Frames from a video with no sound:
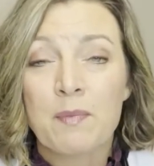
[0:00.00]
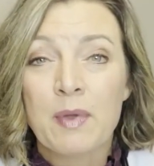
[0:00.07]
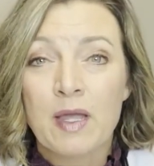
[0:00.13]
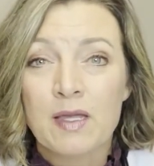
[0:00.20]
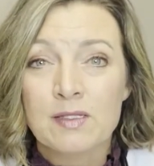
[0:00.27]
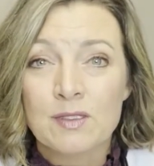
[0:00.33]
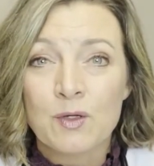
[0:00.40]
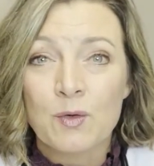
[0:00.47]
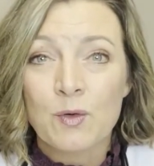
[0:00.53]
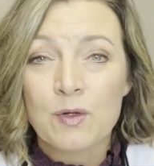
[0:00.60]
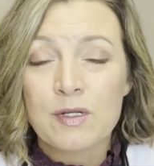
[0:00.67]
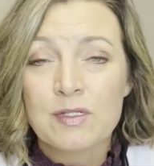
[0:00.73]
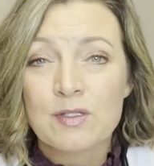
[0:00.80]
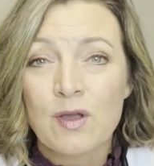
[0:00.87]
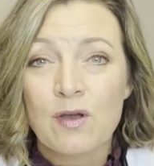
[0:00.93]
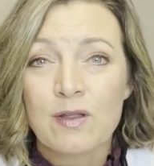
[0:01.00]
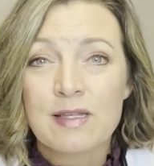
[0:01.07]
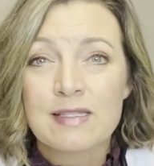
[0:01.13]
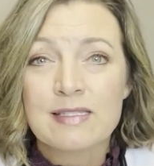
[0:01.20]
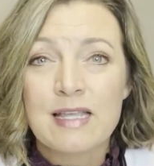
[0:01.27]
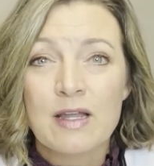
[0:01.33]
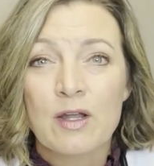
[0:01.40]
because cortisol
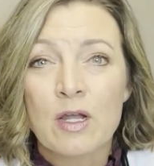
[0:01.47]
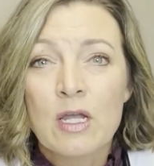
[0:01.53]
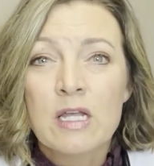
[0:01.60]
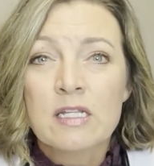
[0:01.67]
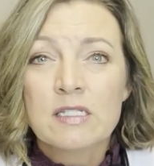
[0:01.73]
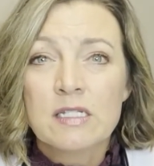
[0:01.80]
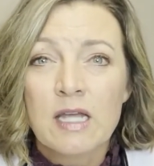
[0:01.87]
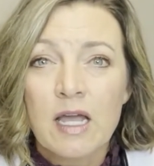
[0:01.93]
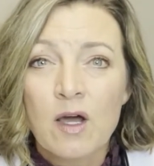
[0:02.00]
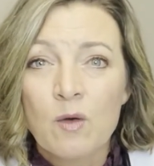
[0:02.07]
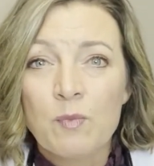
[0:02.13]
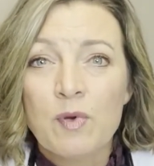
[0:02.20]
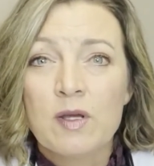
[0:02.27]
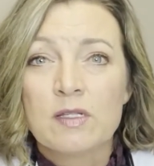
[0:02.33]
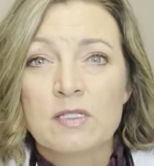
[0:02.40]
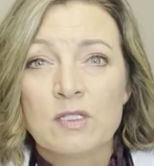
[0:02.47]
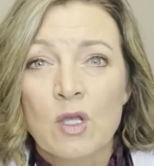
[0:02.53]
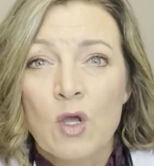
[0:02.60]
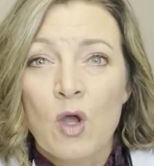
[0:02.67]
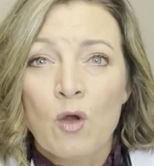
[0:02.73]
is there to help us